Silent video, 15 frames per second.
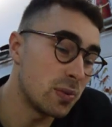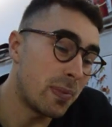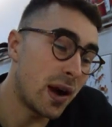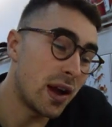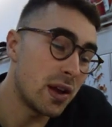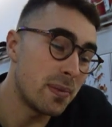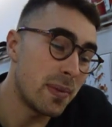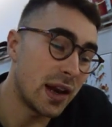
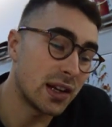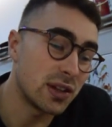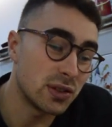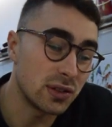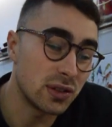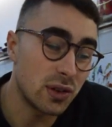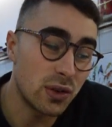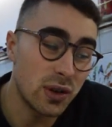
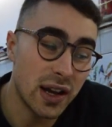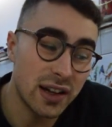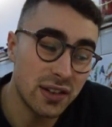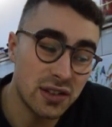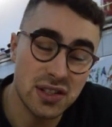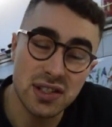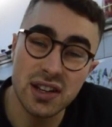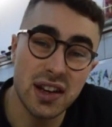biomedical or
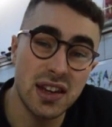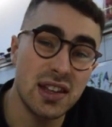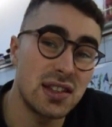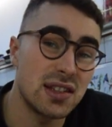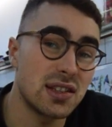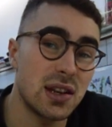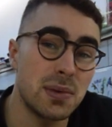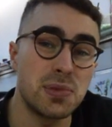health
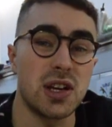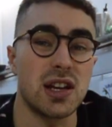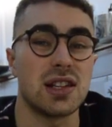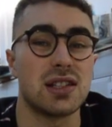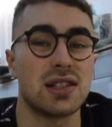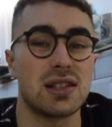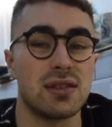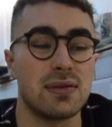science
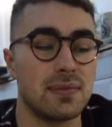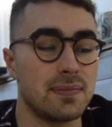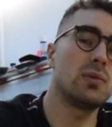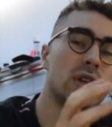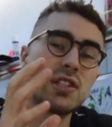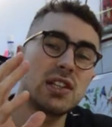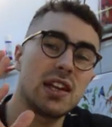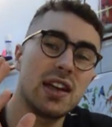subjects.
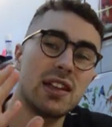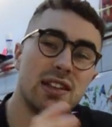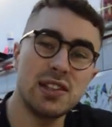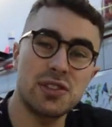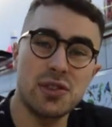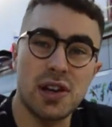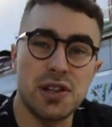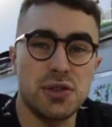Once again,
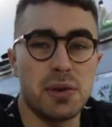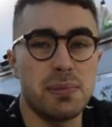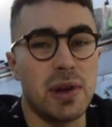these graduate